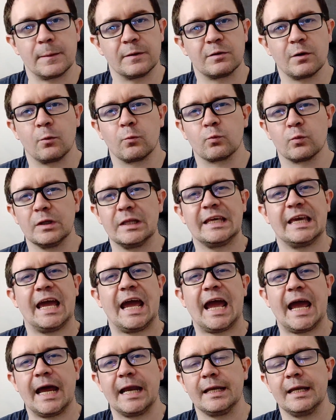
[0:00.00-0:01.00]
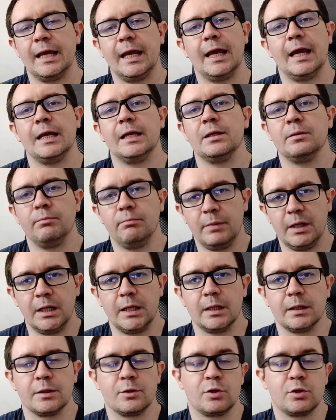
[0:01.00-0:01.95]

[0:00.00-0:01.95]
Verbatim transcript: But don't really add any meaning.